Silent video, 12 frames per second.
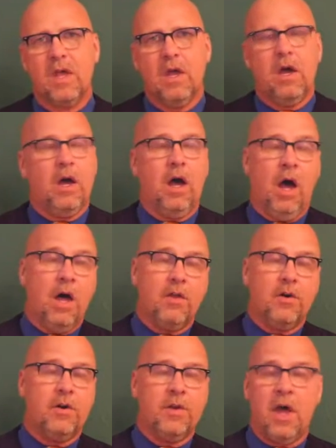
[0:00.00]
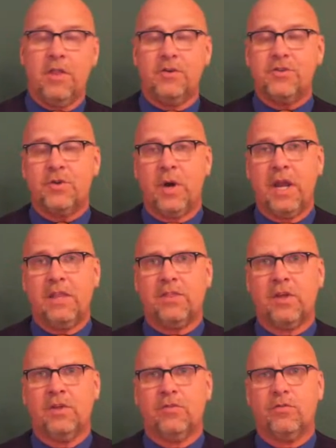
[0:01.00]
Another strength
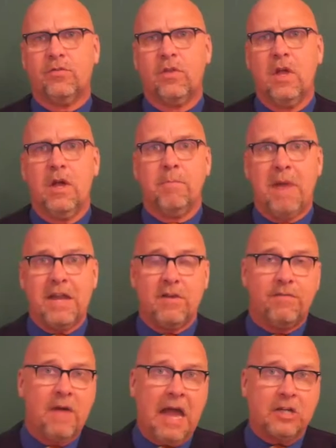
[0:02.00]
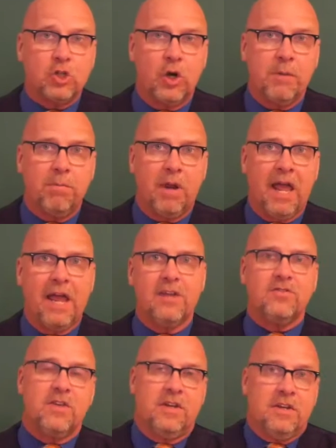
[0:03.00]
is manufacturing
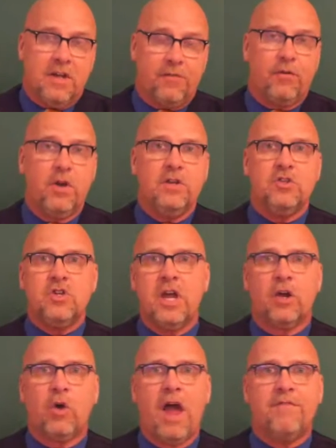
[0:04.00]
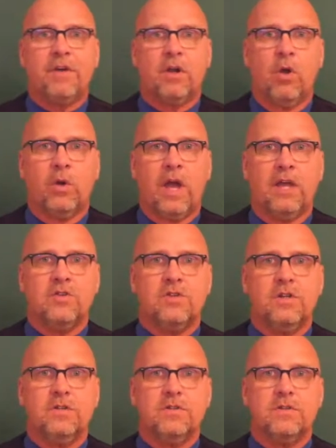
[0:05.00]
plants in different geographic
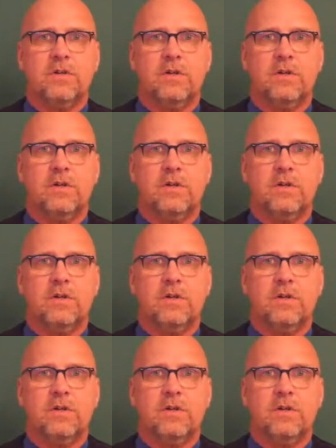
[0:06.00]
locations.